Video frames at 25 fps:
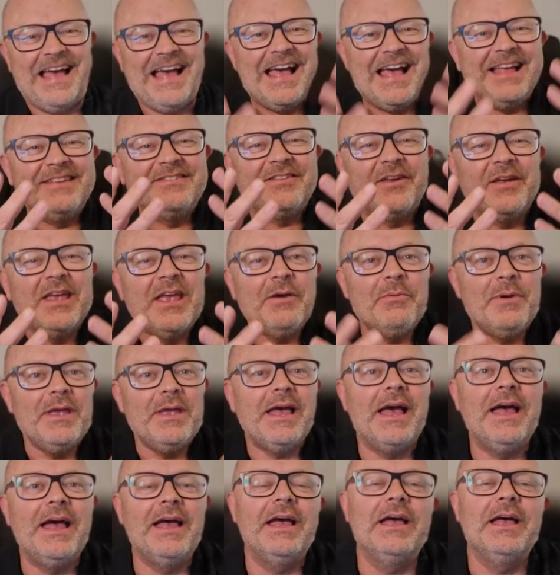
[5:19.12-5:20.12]
so here we
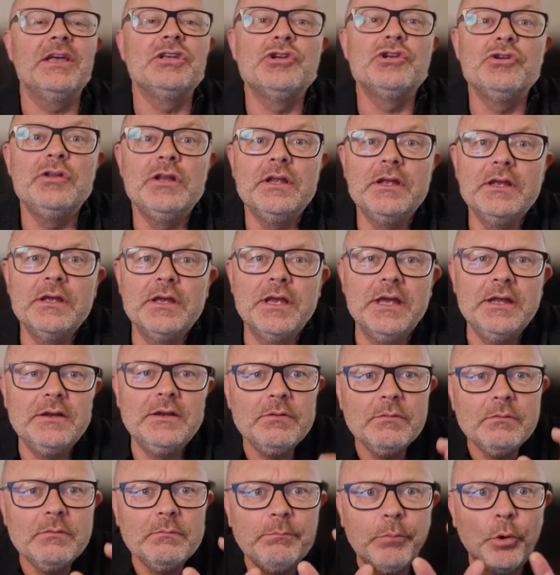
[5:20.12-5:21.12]
are shooting
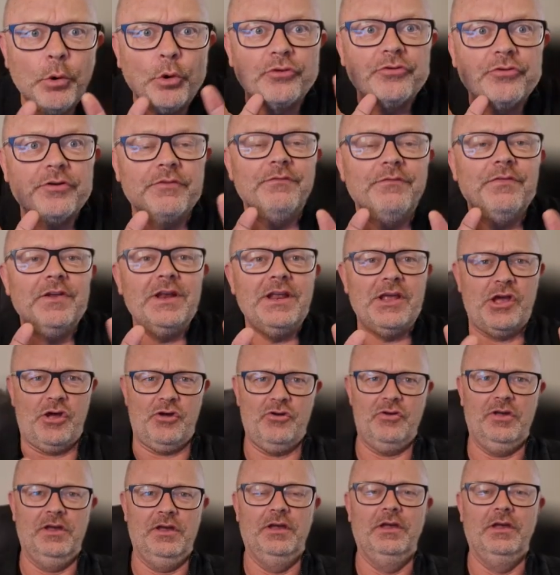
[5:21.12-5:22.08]
in portrait video.